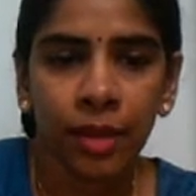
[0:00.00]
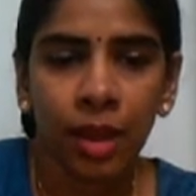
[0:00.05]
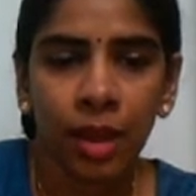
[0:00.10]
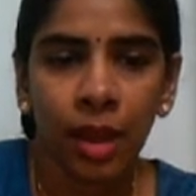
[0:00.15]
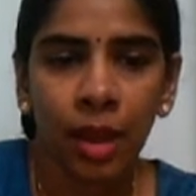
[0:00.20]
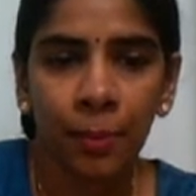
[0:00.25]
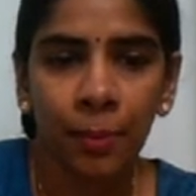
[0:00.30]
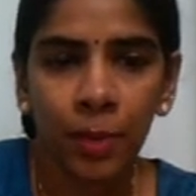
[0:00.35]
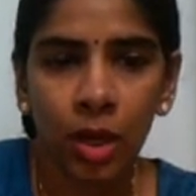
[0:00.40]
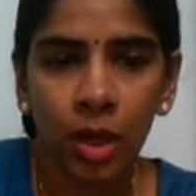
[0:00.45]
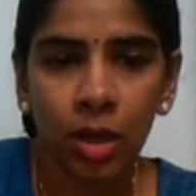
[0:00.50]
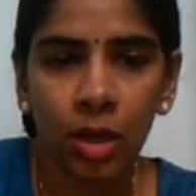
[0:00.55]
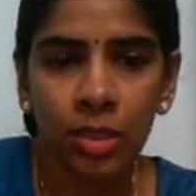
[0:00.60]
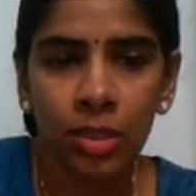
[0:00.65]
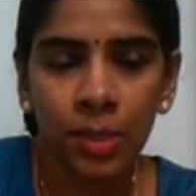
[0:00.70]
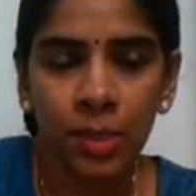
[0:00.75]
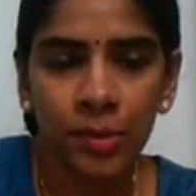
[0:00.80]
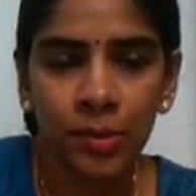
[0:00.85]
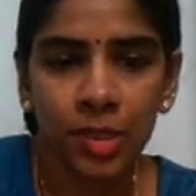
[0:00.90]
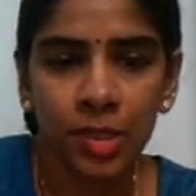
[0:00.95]
A pure
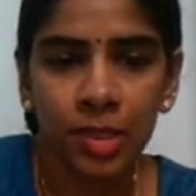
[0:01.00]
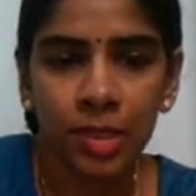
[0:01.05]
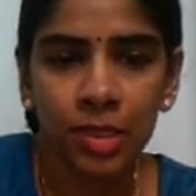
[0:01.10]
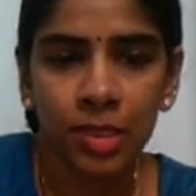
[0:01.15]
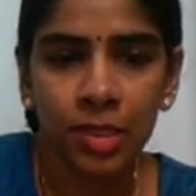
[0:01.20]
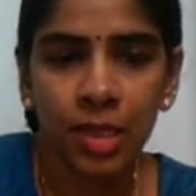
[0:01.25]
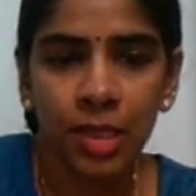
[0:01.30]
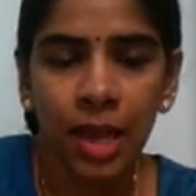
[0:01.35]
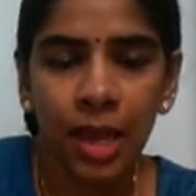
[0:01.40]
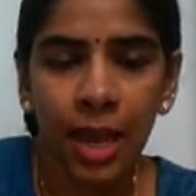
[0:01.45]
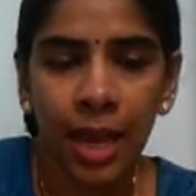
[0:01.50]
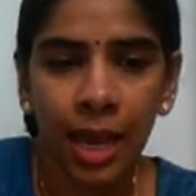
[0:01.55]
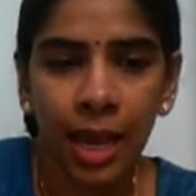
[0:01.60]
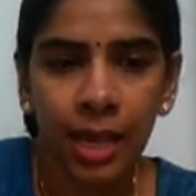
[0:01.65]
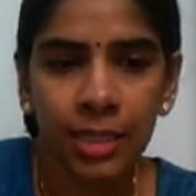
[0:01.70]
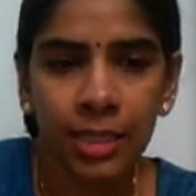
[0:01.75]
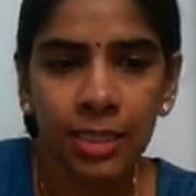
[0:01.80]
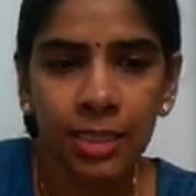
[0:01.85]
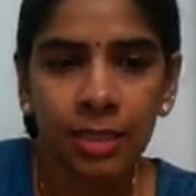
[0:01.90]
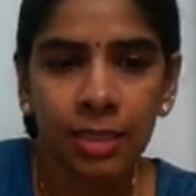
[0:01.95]
substance
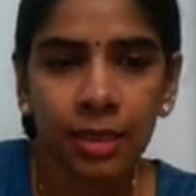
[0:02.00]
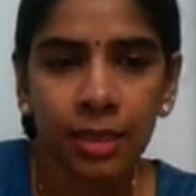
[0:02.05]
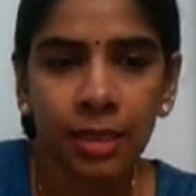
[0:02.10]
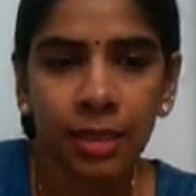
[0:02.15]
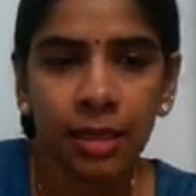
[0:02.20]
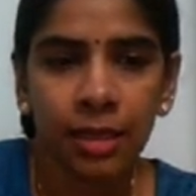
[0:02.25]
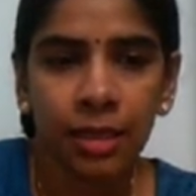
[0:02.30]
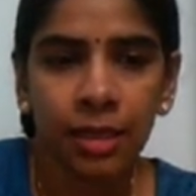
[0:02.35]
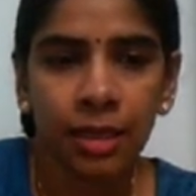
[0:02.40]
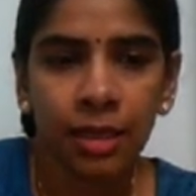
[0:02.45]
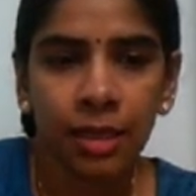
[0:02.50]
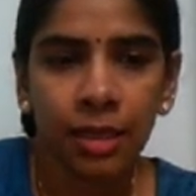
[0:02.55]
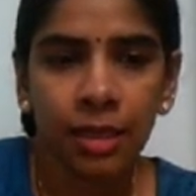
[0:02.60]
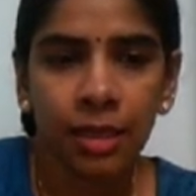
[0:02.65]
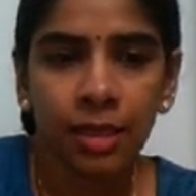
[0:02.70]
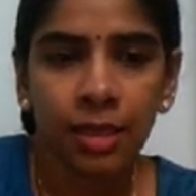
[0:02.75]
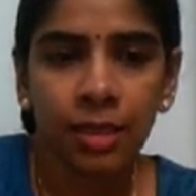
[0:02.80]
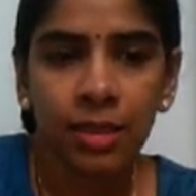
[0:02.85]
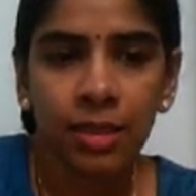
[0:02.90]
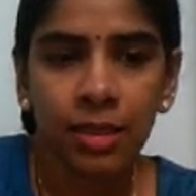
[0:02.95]
has
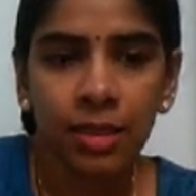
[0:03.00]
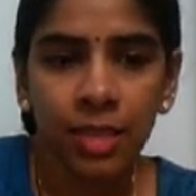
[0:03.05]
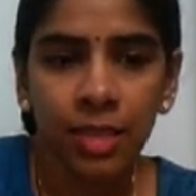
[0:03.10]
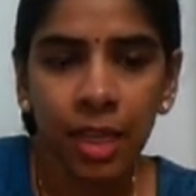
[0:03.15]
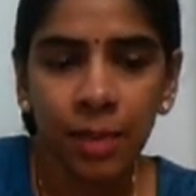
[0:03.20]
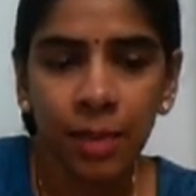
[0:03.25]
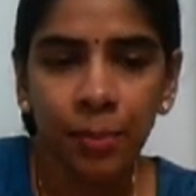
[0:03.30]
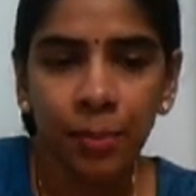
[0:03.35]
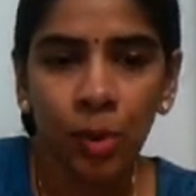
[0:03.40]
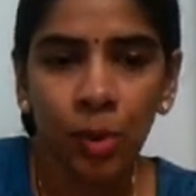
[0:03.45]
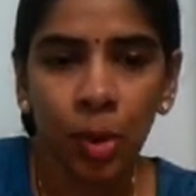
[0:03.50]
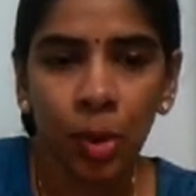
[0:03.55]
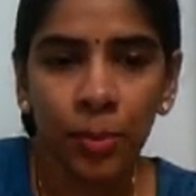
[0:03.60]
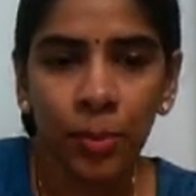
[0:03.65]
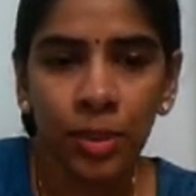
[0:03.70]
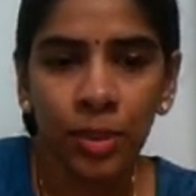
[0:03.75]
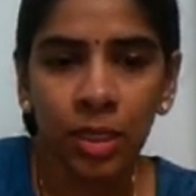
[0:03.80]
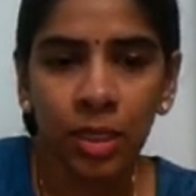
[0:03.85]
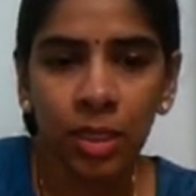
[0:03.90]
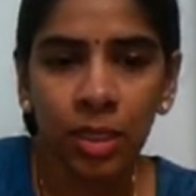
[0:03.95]
same
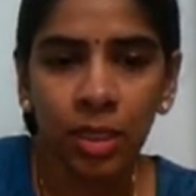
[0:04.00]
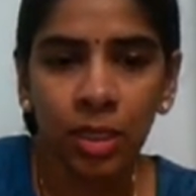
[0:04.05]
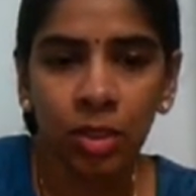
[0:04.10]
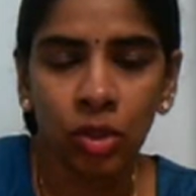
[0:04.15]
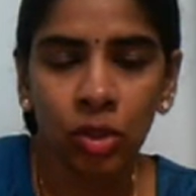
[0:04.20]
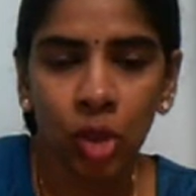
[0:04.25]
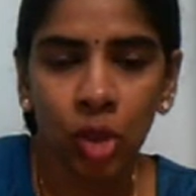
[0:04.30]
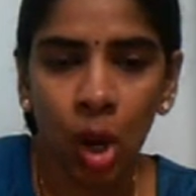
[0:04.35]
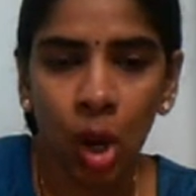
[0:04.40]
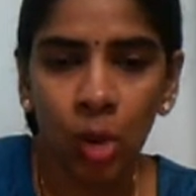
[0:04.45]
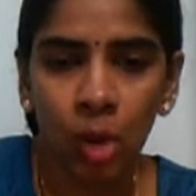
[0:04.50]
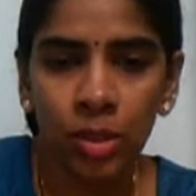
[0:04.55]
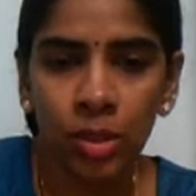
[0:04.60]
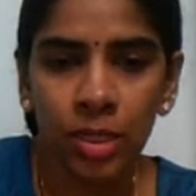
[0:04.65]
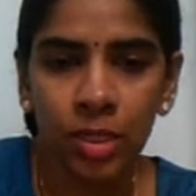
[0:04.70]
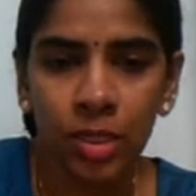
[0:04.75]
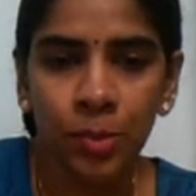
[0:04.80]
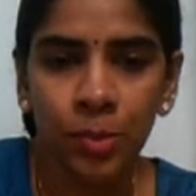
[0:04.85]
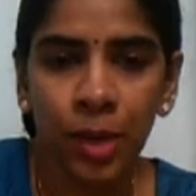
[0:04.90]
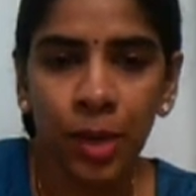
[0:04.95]
property throughout
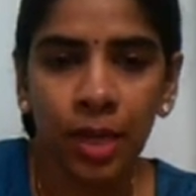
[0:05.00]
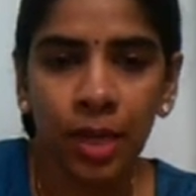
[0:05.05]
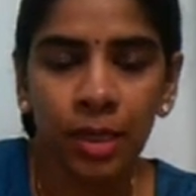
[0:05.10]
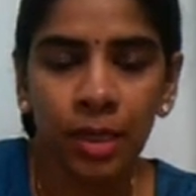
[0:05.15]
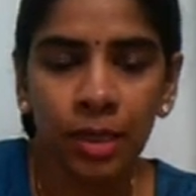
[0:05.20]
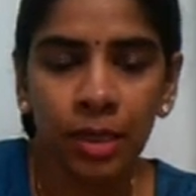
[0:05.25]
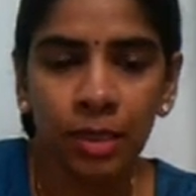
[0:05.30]
its bulk,